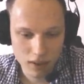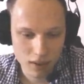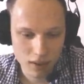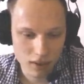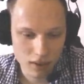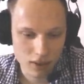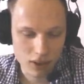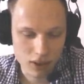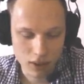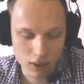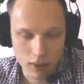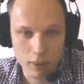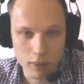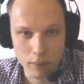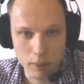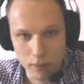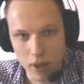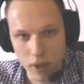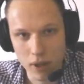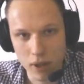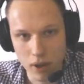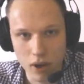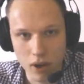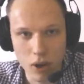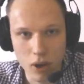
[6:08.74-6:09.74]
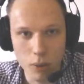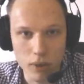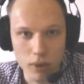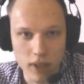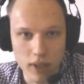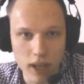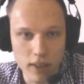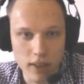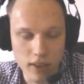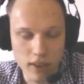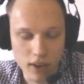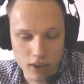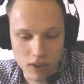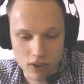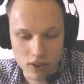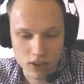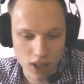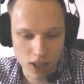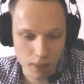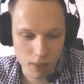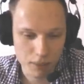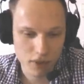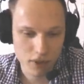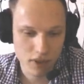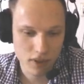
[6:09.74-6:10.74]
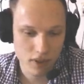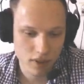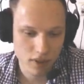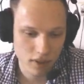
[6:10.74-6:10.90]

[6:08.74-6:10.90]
So I'm gonna go with Atrion steps.